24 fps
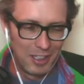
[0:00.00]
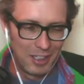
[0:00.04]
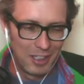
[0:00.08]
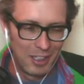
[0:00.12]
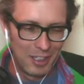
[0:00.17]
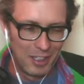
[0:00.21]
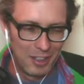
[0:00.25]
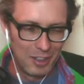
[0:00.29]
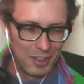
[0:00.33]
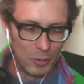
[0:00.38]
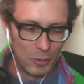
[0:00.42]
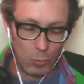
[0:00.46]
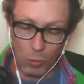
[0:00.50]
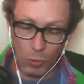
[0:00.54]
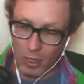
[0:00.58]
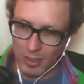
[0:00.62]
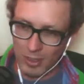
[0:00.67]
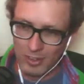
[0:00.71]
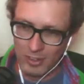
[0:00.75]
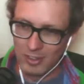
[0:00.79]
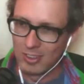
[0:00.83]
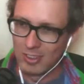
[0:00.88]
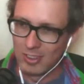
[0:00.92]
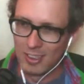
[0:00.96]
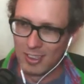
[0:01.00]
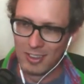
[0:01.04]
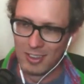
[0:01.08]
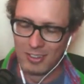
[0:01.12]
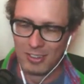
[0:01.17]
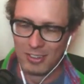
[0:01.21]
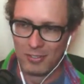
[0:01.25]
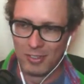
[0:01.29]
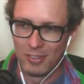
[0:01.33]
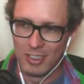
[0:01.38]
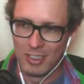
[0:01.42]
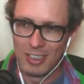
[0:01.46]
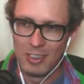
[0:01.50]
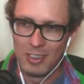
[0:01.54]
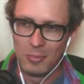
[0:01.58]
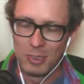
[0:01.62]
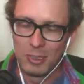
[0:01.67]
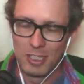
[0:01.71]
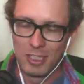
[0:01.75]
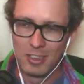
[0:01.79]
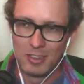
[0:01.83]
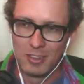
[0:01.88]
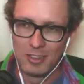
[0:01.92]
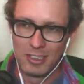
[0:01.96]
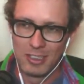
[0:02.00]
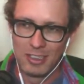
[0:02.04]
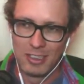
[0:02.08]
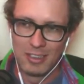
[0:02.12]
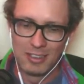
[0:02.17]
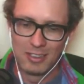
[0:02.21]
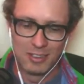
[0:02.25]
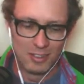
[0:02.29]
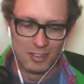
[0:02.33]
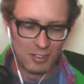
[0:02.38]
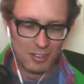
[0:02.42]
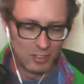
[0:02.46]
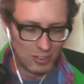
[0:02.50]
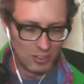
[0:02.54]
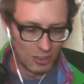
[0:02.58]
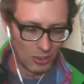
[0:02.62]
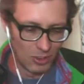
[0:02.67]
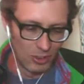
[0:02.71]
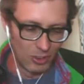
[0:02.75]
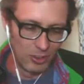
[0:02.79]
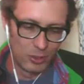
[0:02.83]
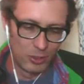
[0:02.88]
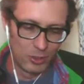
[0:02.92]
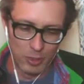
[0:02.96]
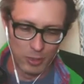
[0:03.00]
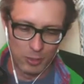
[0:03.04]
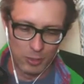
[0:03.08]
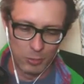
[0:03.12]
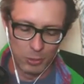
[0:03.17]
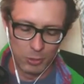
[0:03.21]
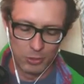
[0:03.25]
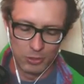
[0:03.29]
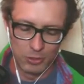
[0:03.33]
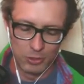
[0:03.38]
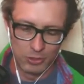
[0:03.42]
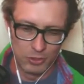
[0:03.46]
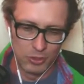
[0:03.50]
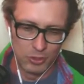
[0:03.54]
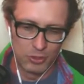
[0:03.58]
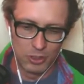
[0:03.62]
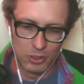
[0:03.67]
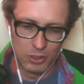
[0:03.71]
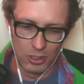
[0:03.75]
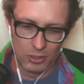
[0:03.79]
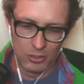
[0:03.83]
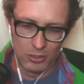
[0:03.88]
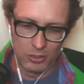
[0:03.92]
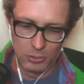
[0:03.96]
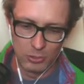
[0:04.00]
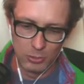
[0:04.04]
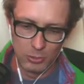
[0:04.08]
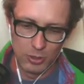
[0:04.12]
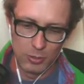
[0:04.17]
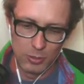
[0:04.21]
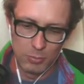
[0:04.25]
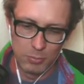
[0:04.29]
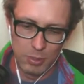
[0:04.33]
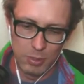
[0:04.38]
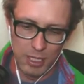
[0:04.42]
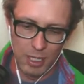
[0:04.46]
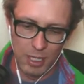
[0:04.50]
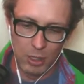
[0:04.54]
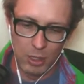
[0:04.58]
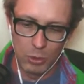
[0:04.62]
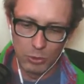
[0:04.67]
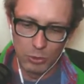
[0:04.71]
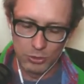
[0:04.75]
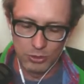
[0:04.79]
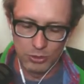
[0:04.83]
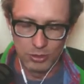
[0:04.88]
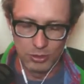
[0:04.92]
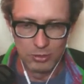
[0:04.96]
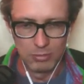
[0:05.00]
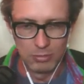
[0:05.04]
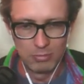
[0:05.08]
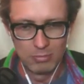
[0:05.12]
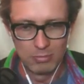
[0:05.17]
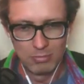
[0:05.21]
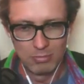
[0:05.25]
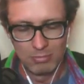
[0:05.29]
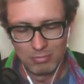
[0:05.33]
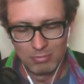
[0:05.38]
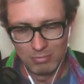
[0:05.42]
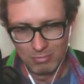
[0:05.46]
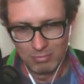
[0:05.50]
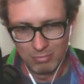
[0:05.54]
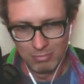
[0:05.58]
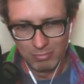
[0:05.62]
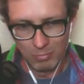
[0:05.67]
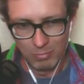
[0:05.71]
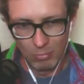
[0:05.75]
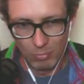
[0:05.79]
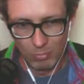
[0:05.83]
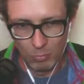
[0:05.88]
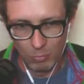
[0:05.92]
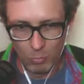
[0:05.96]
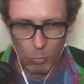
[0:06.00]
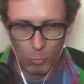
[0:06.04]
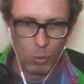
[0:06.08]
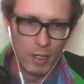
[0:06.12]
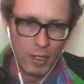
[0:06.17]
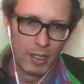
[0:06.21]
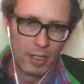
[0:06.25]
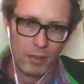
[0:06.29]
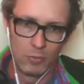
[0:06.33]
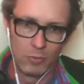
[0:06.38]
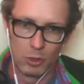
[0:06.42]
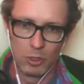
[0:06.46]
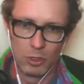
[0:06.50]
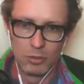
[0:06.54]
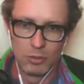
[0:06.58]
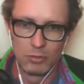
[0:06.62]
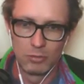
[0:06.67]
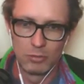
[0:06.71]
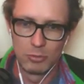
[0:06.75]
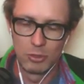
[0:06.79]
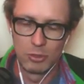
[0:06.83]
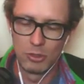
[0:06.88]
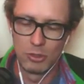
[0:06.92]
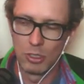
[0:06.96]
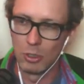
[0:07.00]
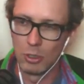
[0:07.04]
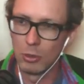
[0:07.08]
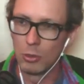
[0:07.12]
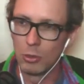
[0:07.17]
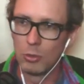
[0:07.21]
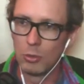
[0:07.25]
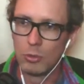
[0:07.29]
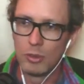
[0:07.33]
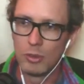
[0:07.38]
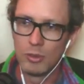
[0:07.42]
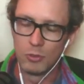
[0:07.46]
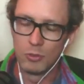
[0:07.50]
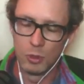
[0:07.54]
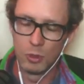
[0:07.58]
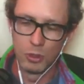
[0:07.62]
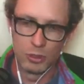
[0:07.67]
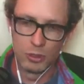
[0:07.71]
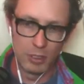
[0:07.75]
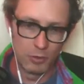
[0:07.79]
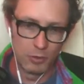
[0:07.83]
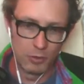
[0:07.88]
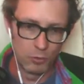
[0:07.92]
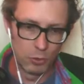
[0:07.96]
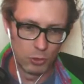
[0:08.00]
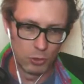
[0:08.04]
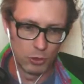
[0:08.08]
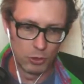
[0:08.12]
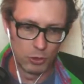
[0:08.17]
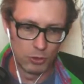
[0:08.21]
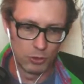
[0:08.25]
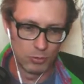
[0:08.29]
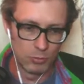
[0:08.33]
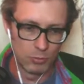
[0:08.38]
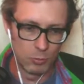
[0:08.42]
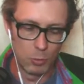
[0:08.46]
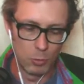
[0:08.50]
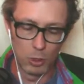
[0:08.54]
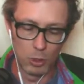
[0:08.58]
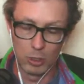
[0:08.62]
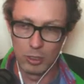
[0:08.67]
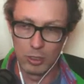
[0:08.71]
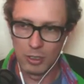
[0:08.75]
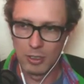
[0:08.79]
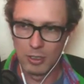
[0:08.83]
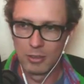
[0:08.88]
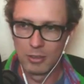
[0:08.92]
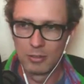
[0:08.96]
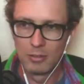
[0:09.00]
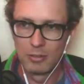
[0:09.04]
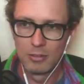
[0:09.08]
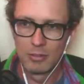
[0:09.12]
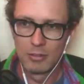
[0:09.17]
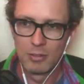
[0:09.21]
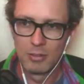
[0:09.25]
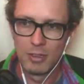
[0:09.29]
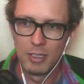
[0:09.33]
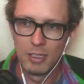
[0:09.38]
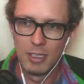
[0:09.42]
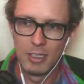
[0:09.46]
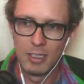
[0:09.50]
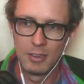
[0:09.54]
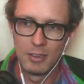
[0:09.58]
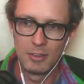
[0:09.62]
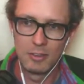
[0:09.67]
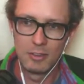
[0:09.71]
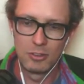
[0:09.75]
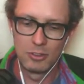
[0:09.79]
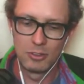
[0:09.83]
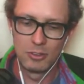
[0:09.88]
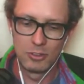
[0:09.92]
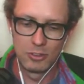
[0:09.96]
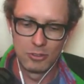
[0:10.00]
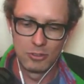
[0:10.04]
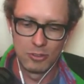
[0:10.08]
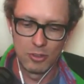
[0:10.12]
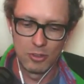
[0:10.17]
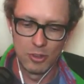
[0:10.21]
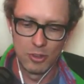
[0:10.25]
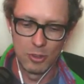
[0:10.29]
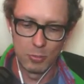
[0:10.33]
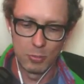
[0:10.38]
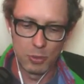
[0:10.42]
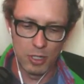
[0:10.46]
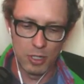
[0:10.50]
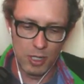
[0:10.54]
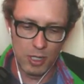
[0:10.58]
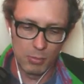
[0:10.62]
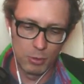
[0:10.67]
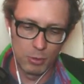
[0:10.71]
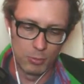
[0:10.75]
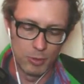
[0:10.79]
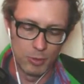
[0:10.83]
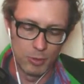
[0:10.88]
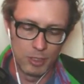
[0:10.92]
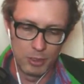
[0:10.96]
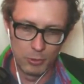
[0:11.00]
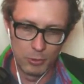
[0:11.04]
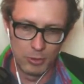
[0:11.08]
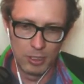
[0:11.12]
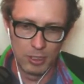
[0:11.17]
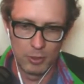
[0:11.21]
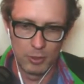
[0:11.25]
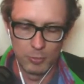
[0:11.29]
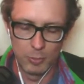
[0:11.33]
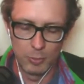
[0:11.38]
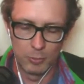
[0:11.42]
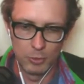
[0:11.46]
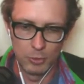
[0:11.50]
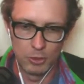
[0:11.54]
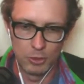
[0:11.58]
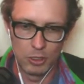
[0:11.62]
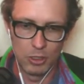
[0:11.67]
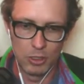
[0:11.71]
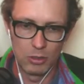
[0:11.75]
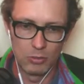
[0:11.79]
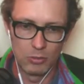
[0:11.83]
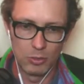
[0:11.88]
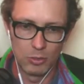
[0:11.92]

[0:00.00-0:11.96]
The one sentence of the email is, "Are you the right person to talk to about whatever?" So if you're looking for work, it's the problem that you would help them solve.